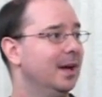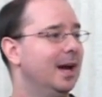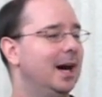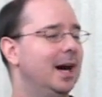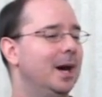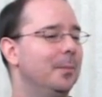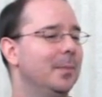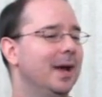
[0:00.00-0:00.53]

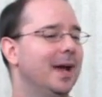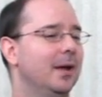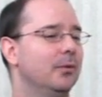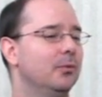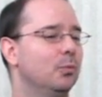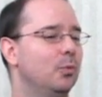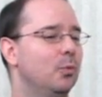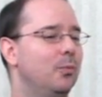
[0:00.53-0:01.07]

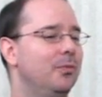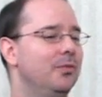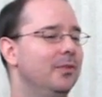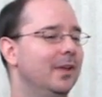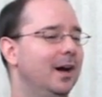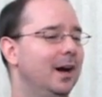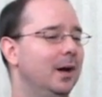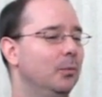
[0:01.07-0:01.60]
And
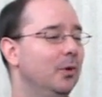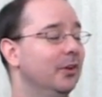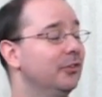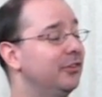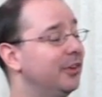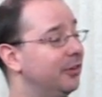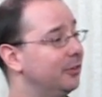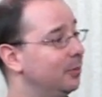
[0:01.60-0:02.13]
on one
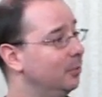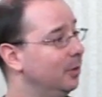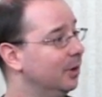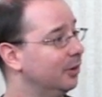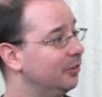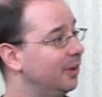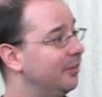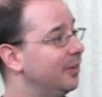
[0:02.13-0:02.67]
sense it
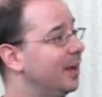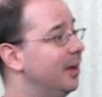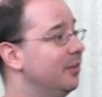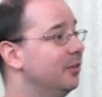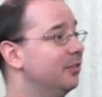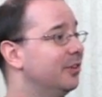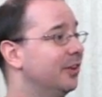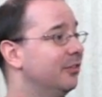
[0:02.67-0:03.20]
works, on the
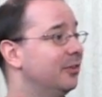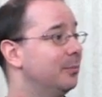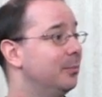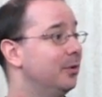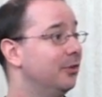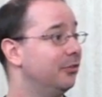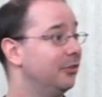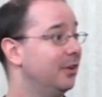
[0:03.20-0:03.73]
other sense it
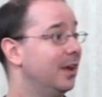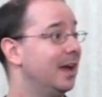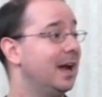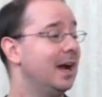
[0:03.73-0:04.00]
puts